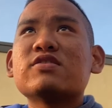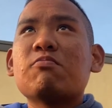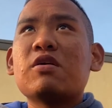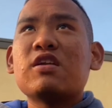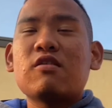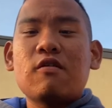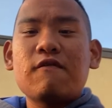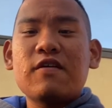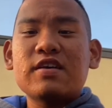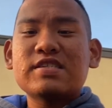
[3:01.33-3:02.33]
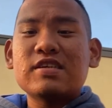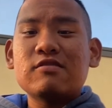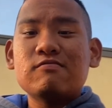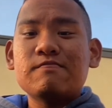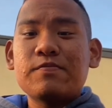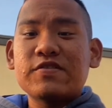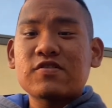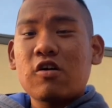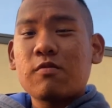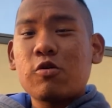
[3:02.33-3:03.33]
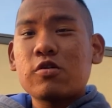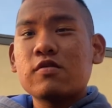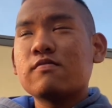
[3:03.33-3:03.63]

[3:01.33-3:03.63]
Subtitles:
money to invest in the stock market.